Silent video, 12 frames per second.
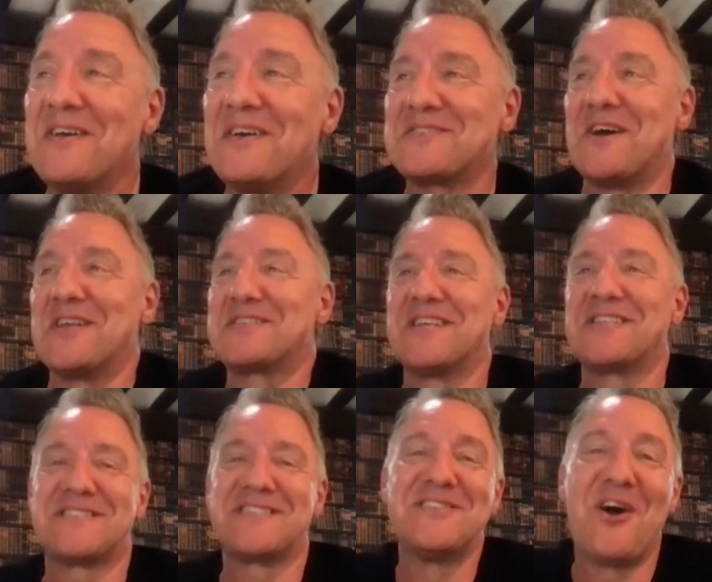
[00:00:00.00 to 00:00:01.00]
So it's
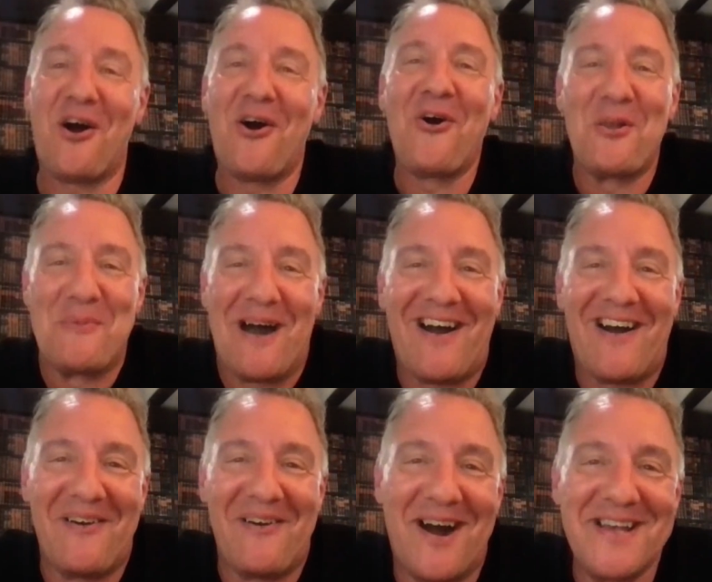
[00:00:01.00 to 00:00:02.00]
not all about
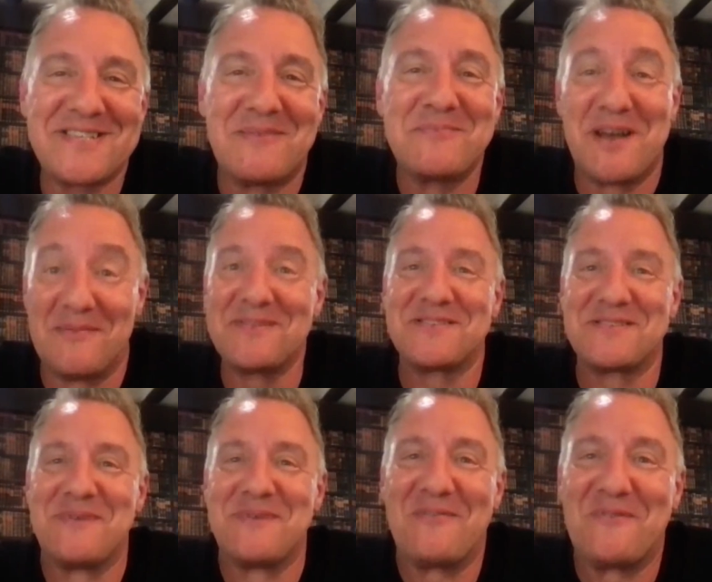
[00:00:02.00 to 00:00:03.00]
ROI. Sometimes it's
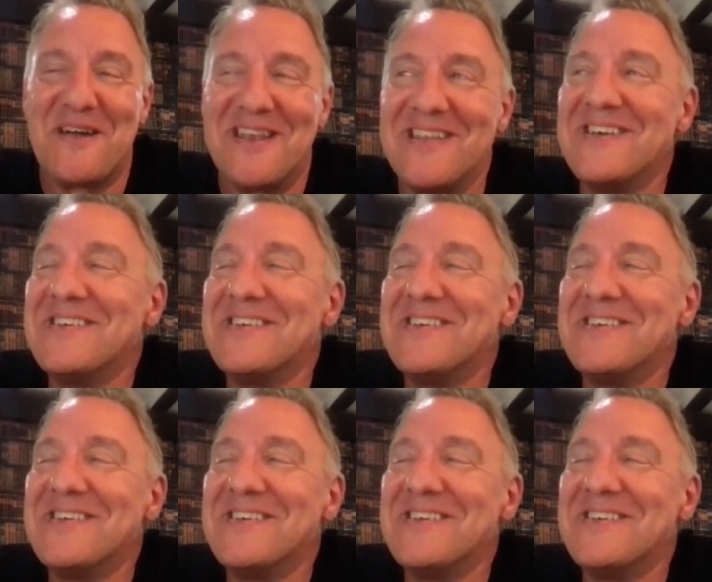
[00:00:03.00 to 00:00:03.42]
about fun.